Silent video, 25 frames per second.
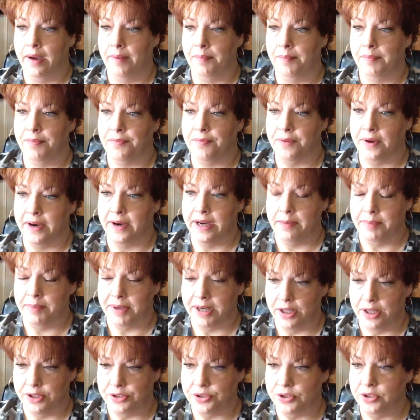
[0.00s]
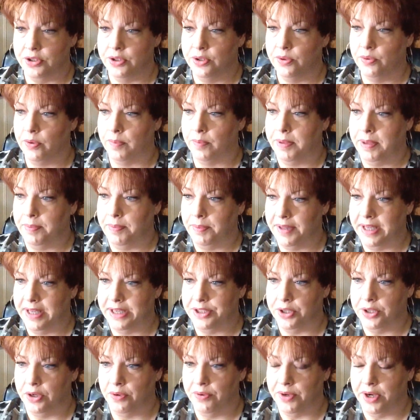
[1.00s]
for anybody that's new or people that
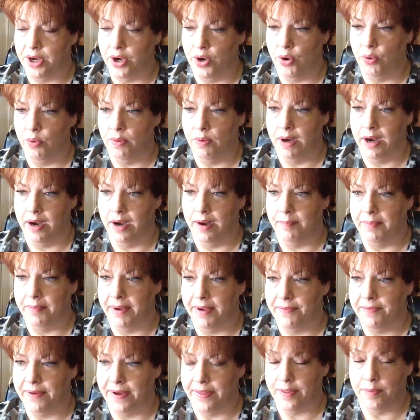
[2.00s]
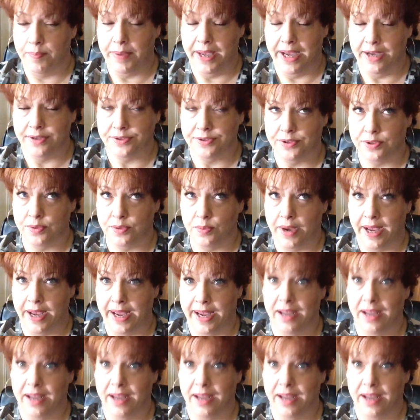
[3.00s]
don't know, my father passed away.